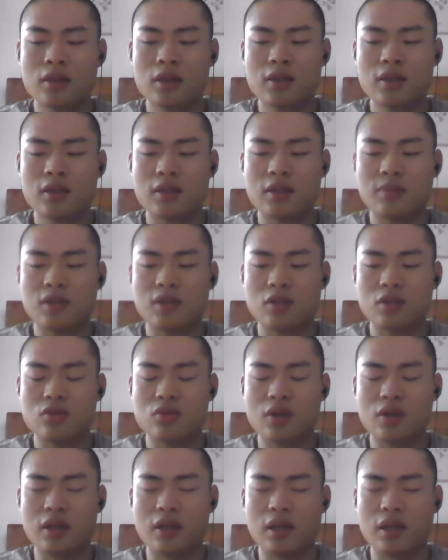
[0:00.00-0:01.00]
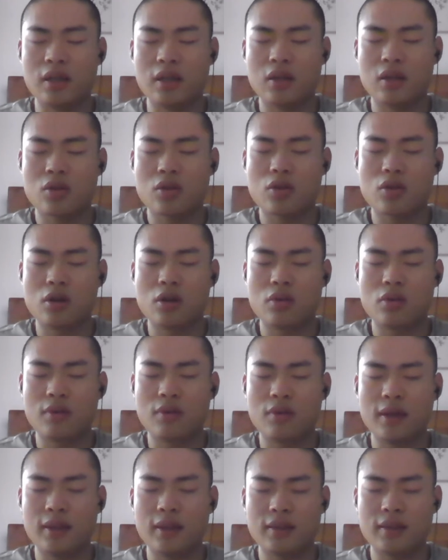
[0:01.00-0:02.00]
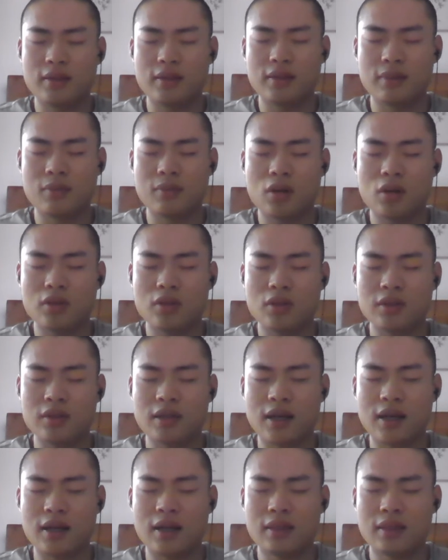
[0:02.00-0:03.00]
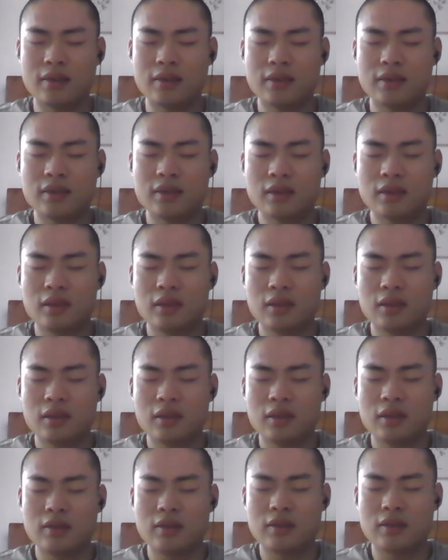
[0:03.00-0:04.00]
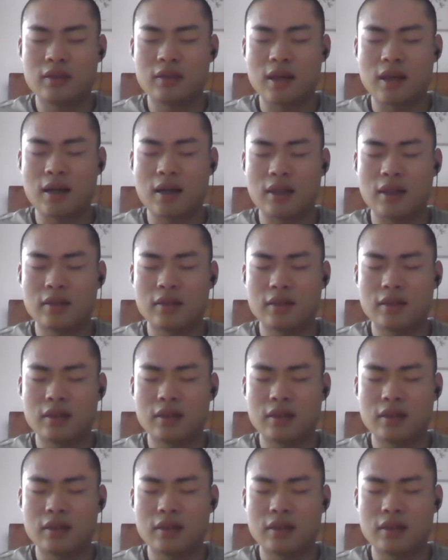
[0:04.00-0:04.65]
Seems really a cool ways modernized site,